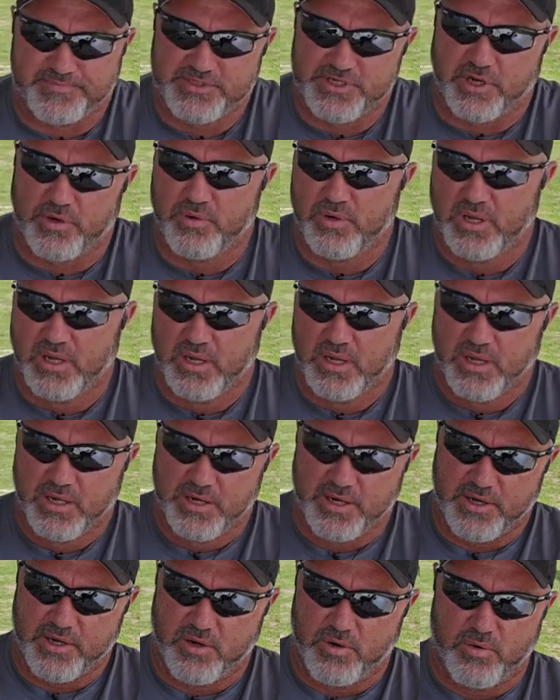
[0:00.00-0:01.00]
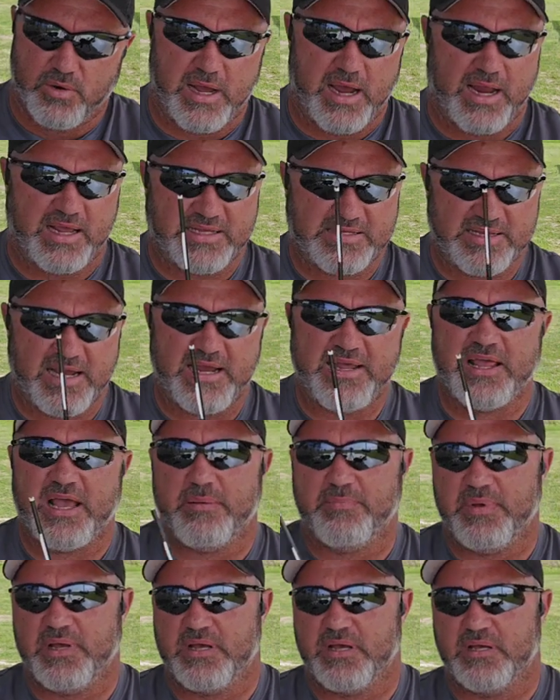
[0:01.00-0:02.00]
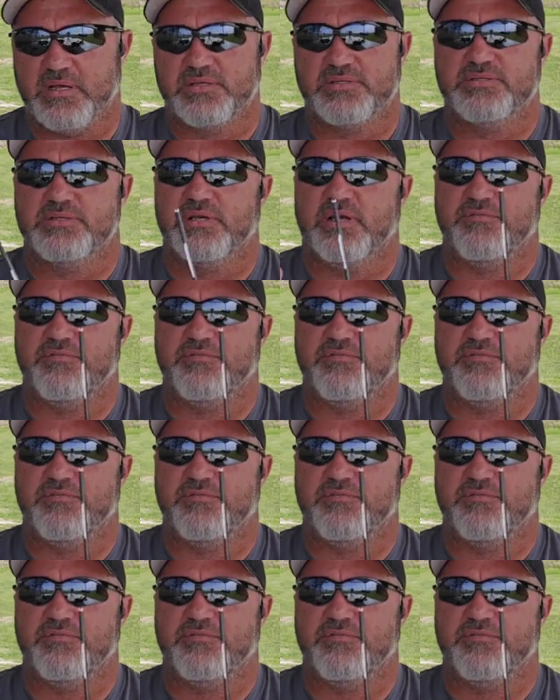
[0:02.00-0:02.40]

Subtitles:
So, you know, I say that because